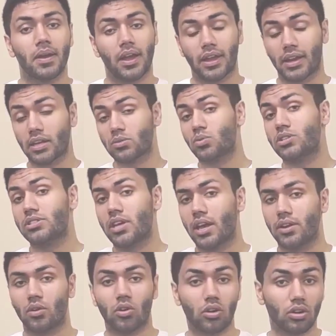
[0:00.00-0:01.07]
And as we
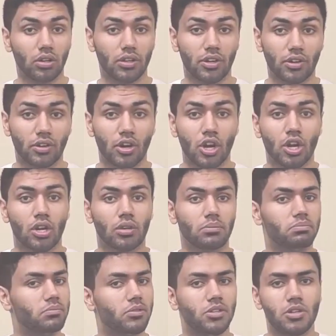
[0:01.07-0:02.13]
said earlier,
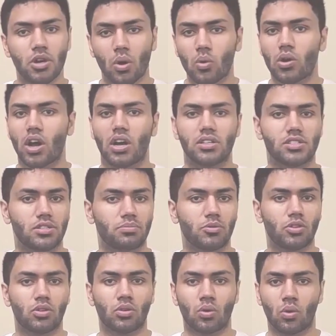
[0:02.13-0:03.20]
no
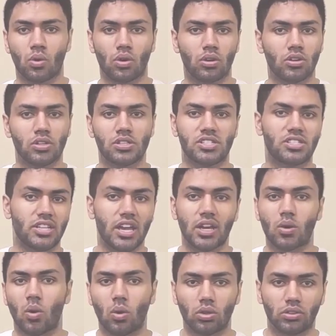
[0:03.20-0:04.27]
customer or
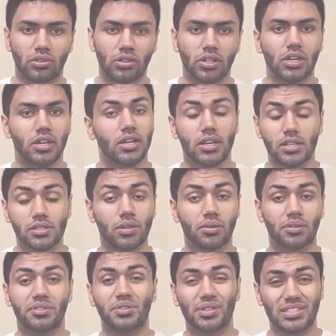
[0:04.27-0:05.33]
stakeholder is
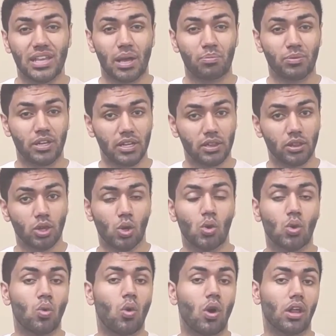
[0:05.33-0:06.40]
going to accept a low
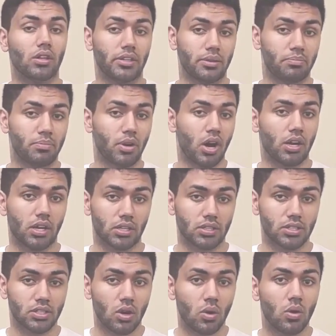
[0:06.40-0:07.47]
quality product.
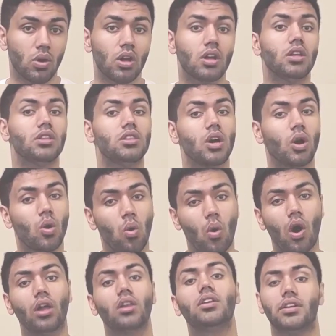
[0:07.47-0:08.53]
So the
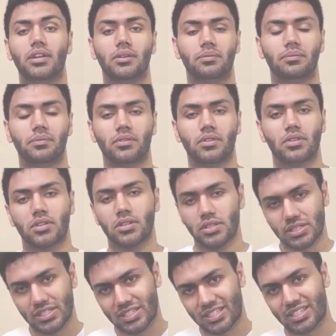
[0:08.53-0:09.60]
quality
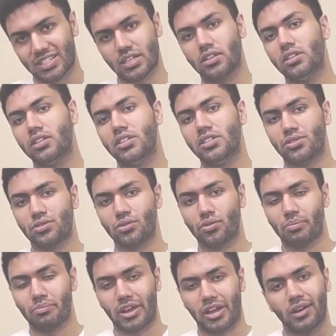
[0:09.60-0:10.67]
still needs to
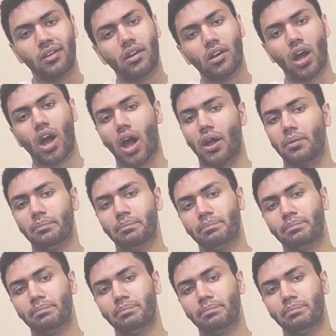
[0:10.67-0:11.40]
remain high.